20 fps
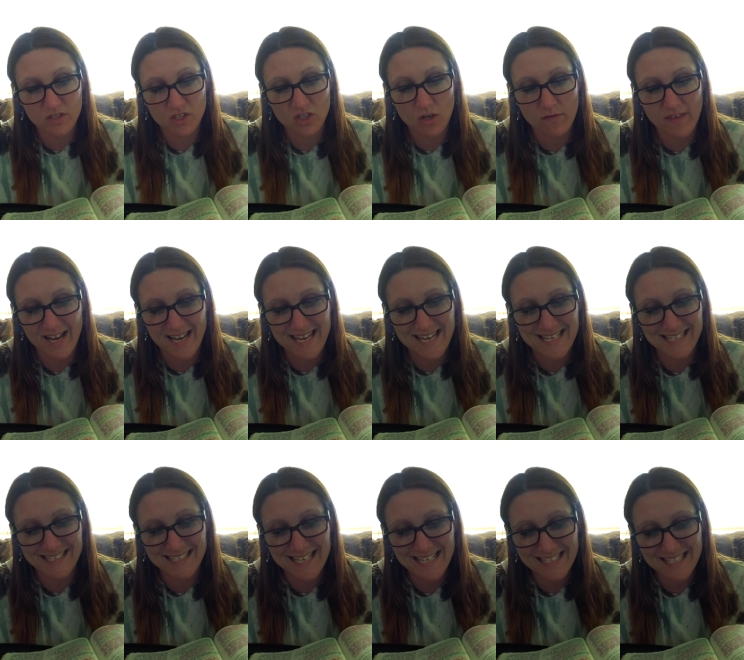so that he
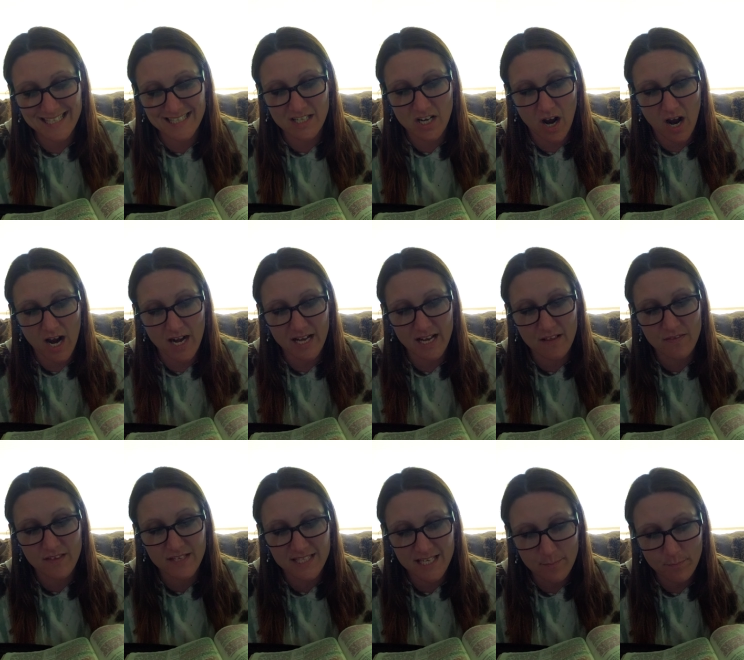sits as God
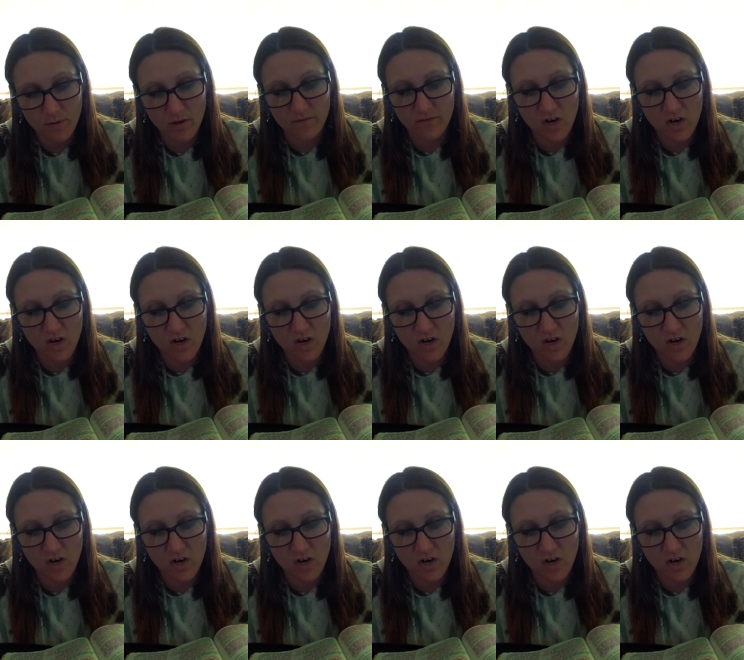in the temple